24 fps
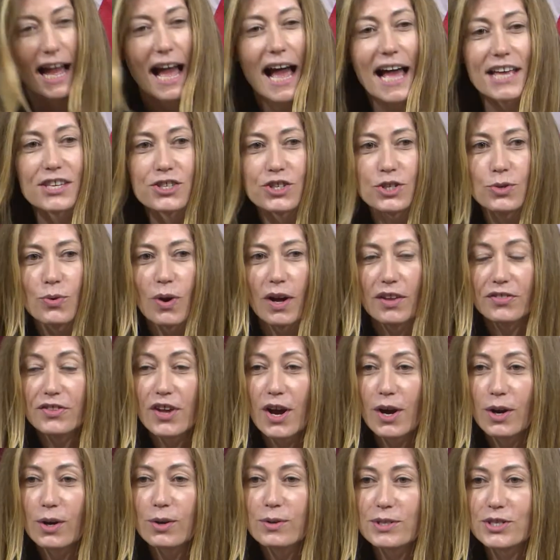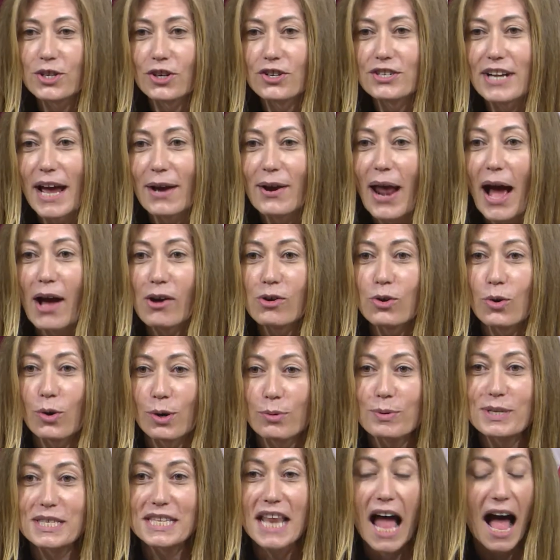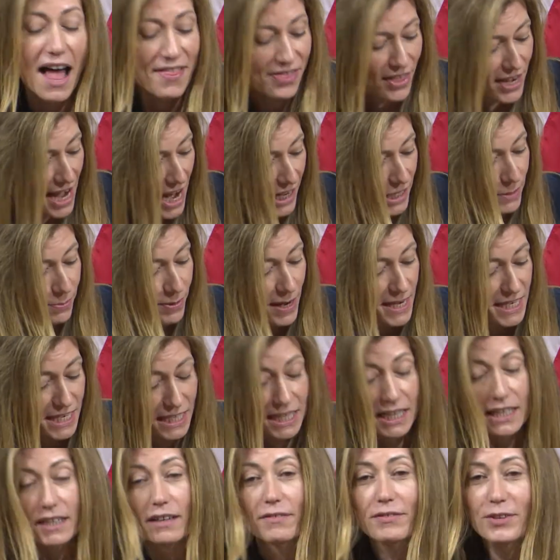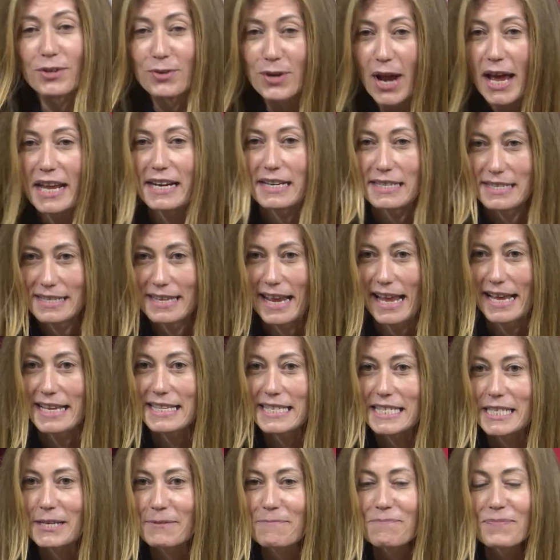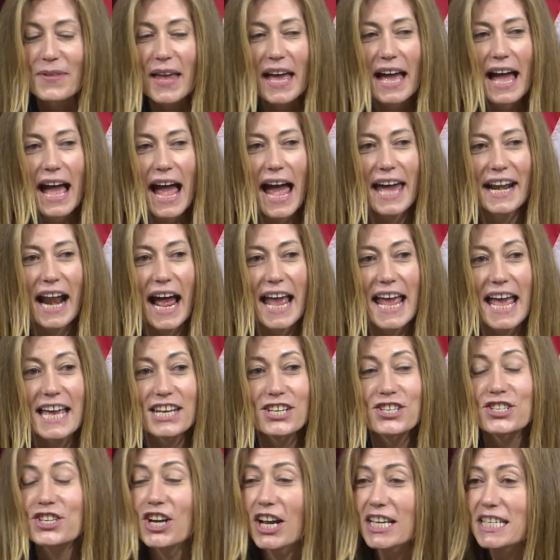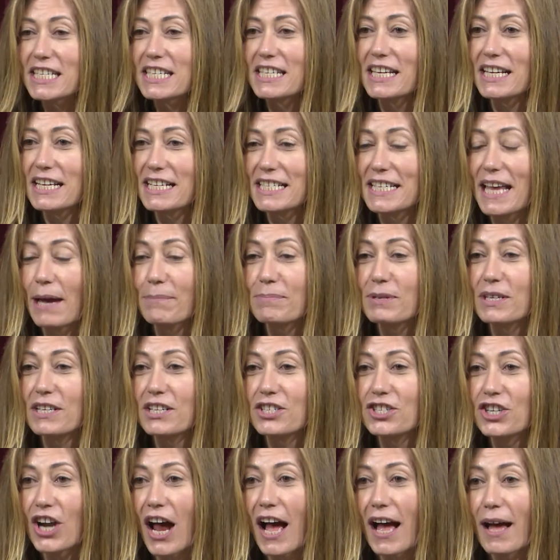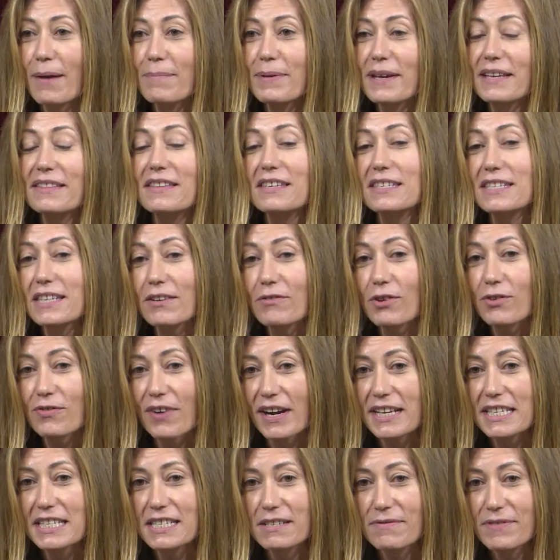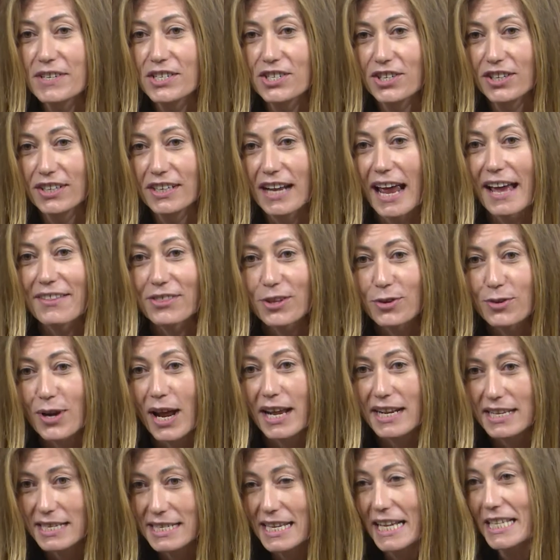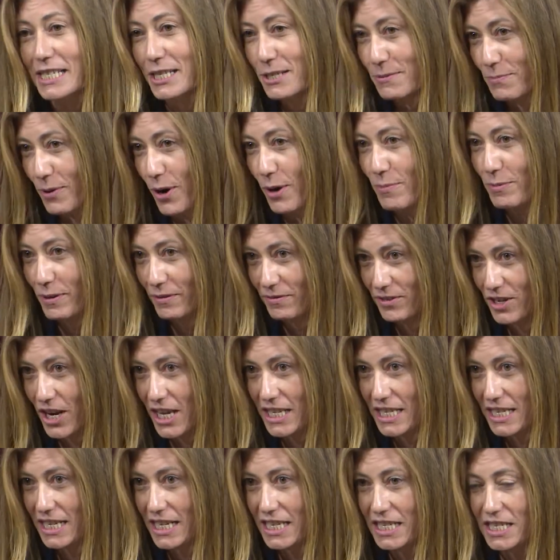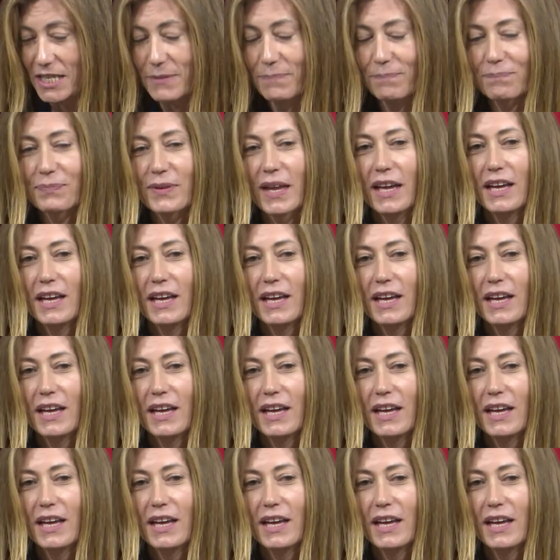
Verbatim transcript: As you all know, it turned out Al Gore was not the next president of the United States. And I had just accepted a job in the Civil Rights Division at the United States Department of Justice.